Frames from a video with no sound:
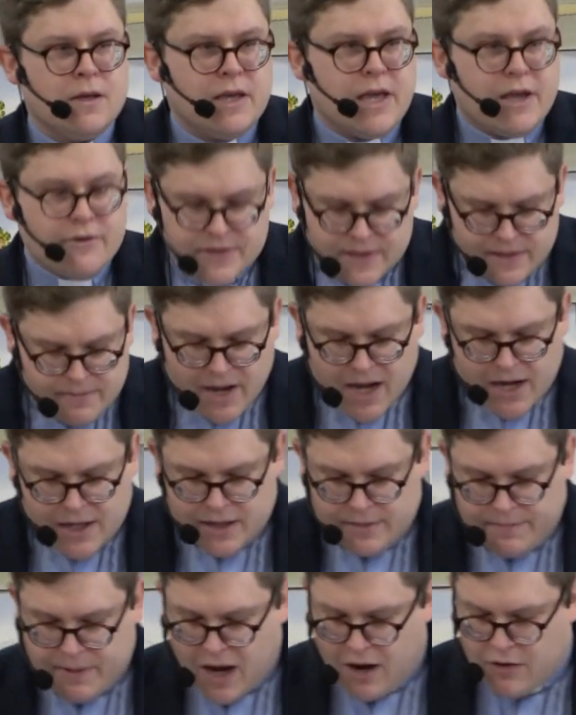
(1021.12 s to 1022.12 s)
Here is the man
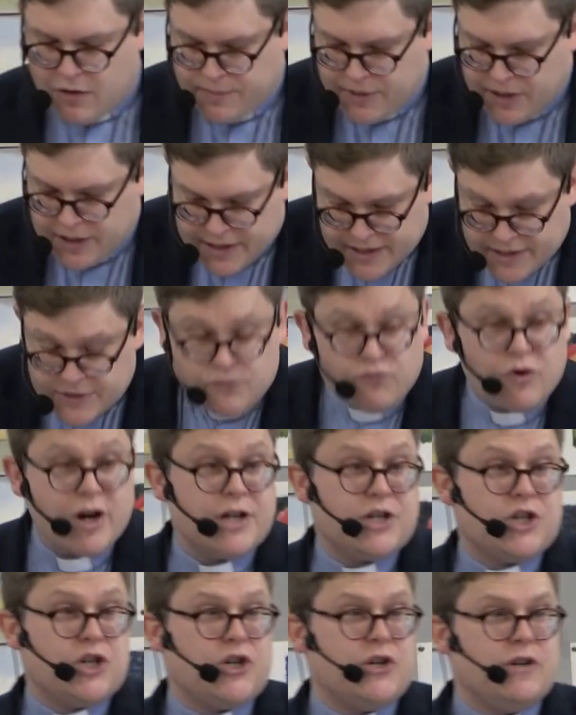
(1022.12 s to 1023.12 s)
in the parable, and he's
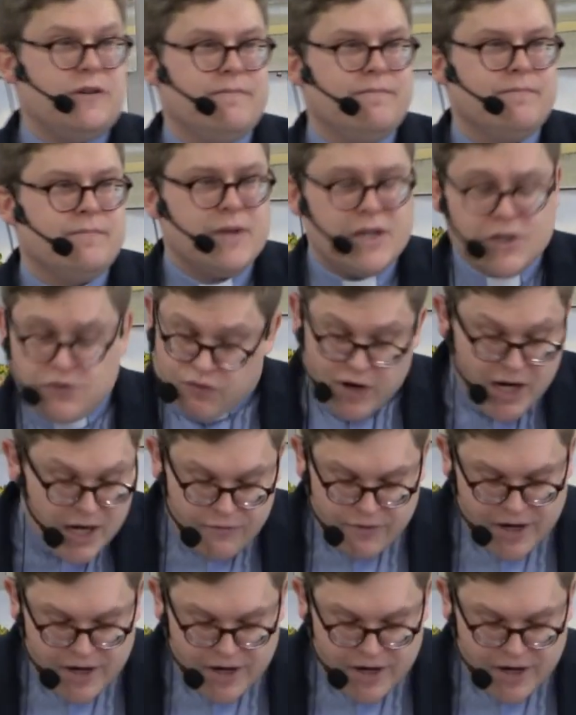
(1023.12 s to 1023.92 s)
rich. He's really